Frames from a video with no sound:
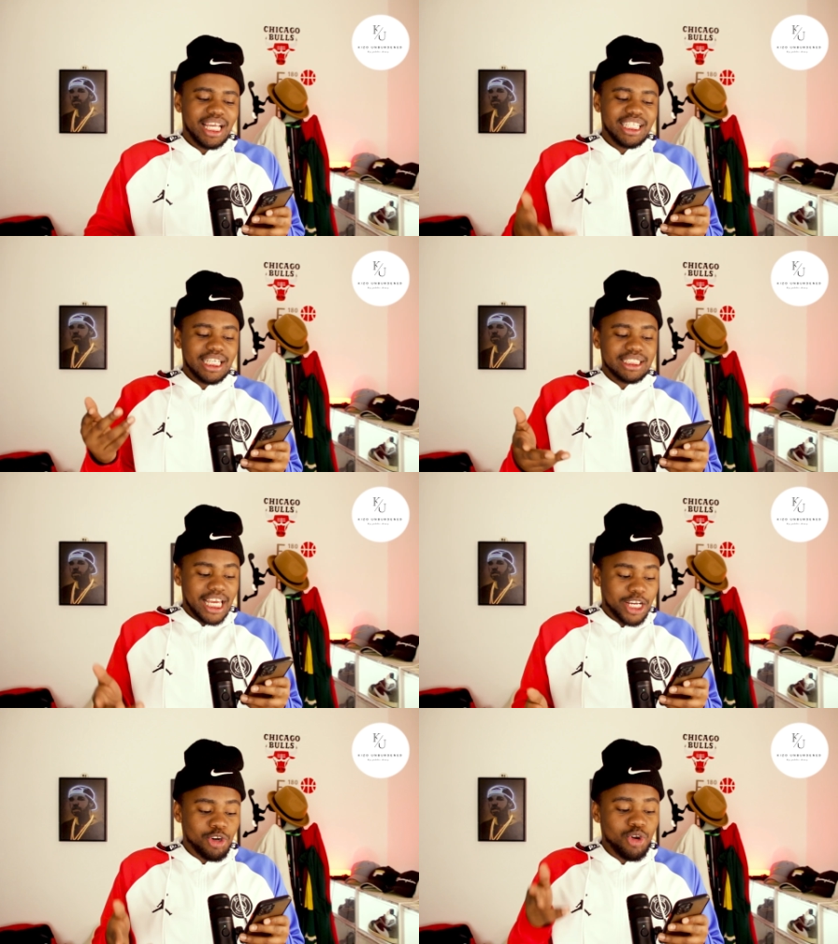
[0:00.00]
And then he's
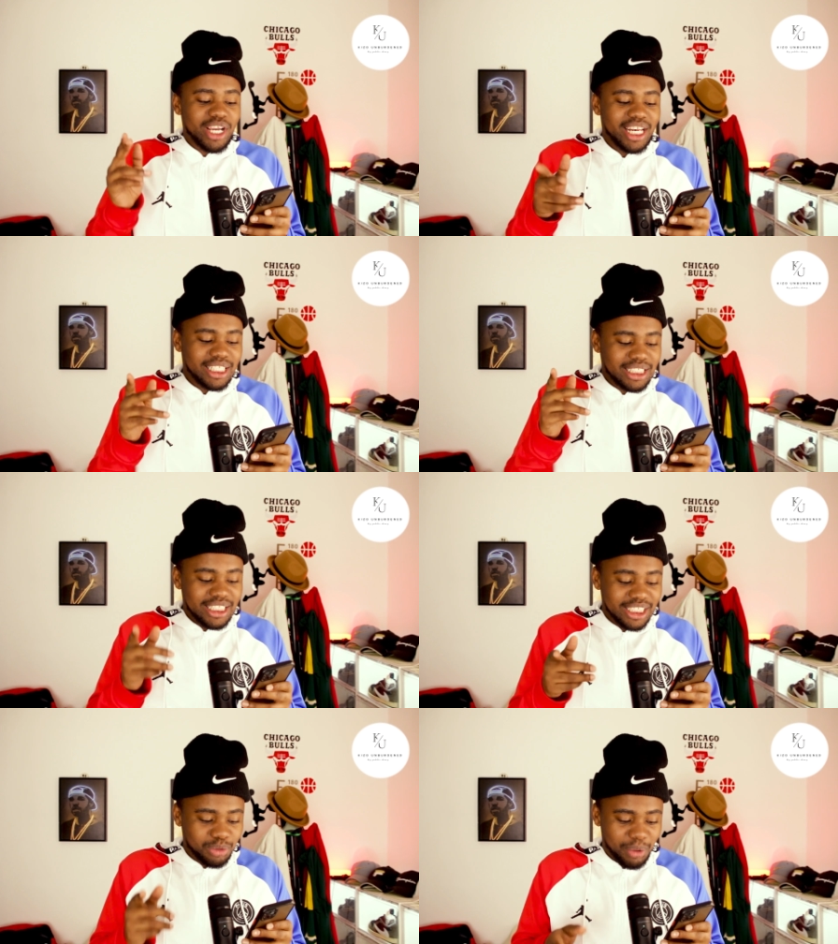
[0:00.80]
like, look at
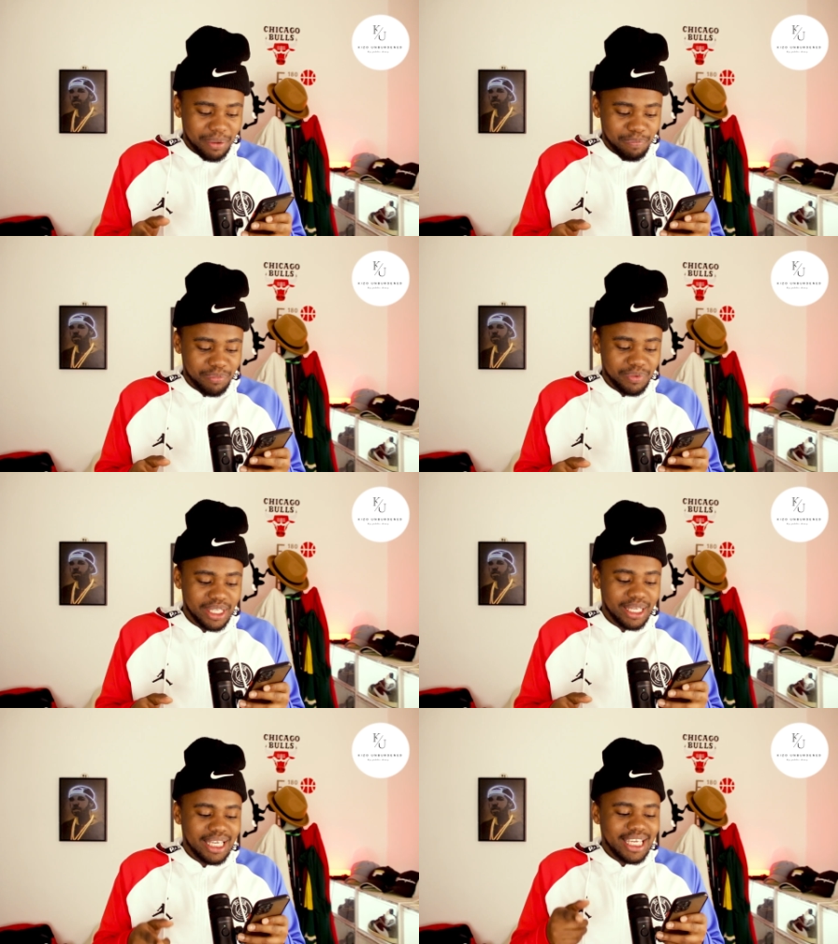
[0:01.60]
it this way.
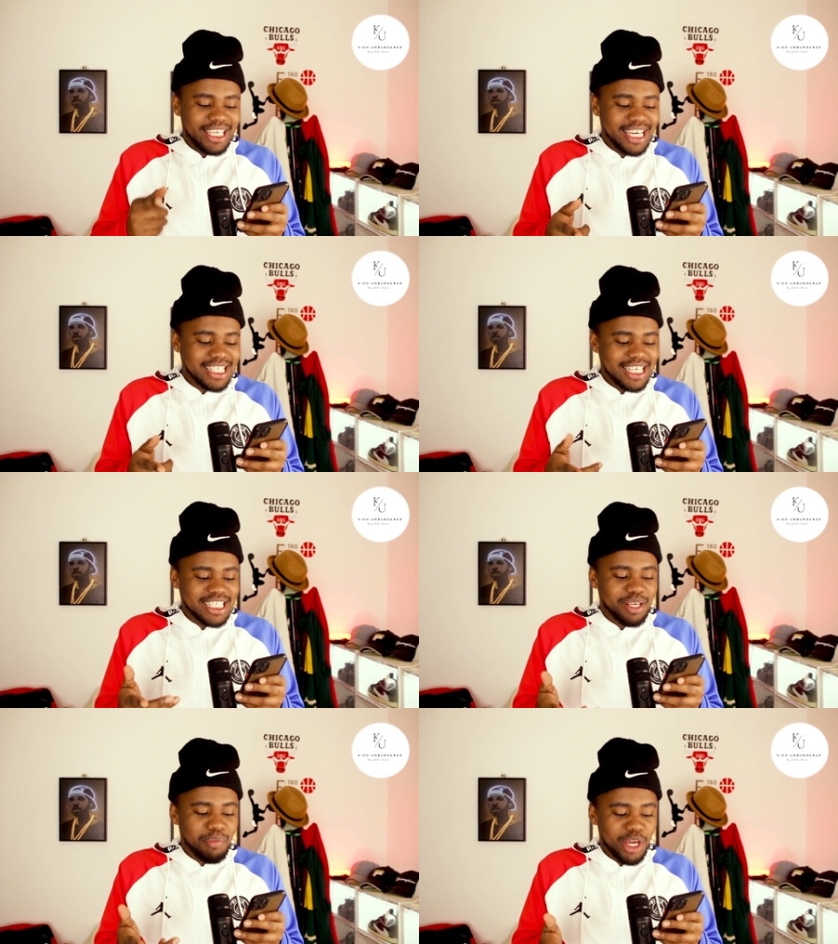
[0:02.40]
Yes,
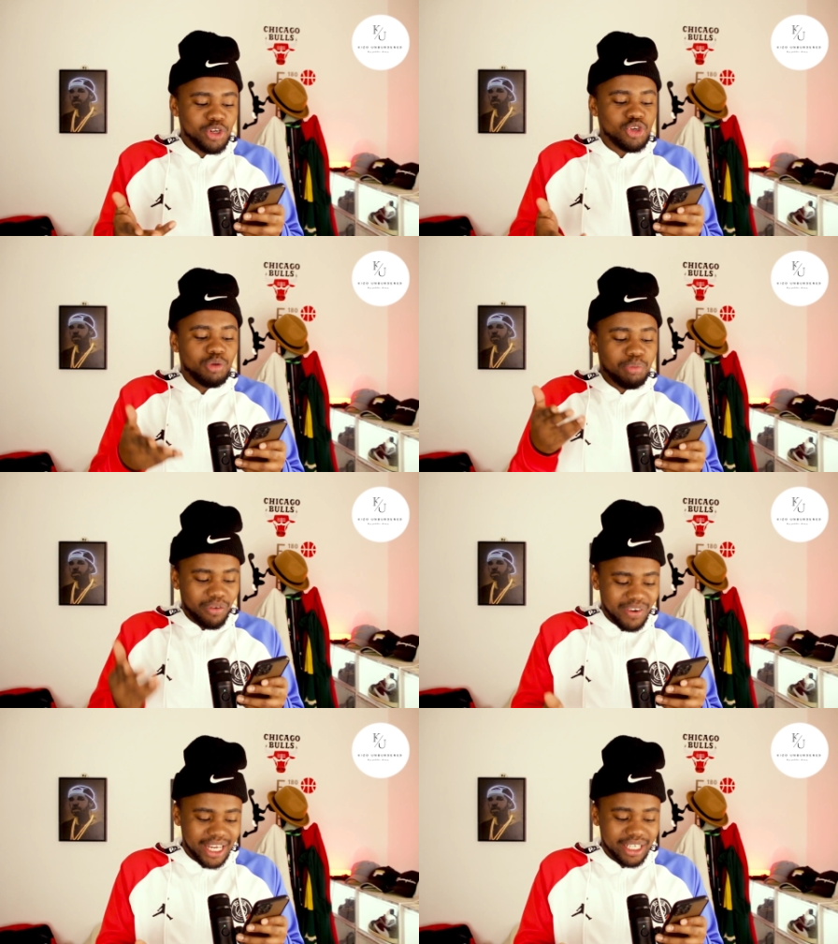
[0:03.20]
as a man, you should
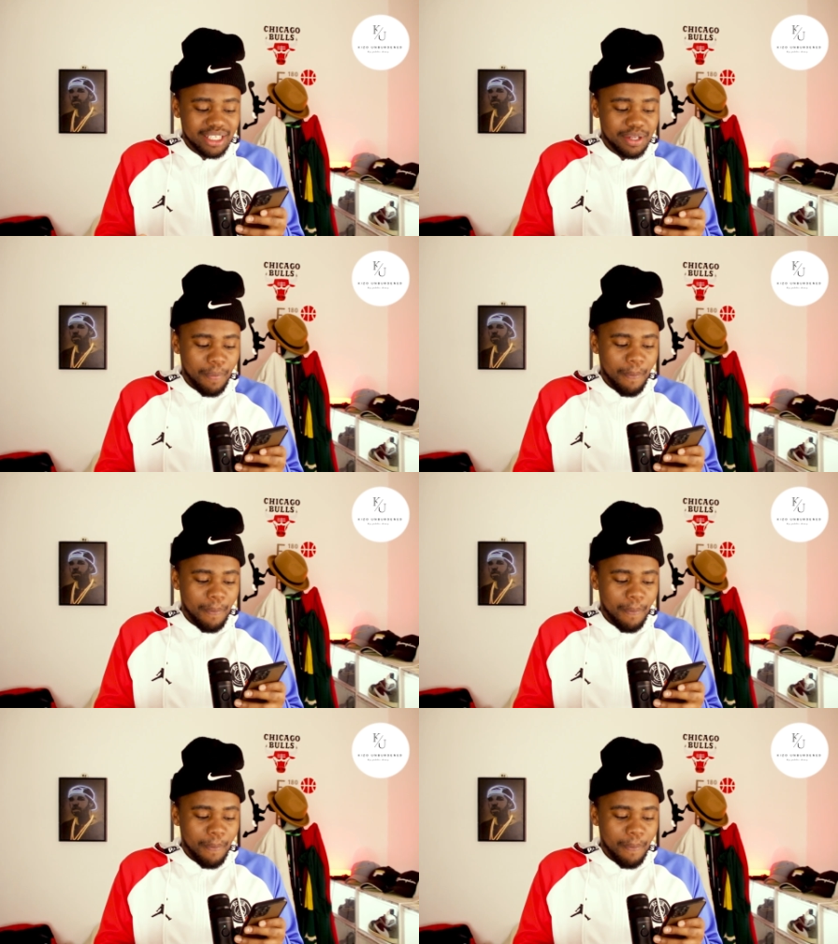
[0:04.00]
provide.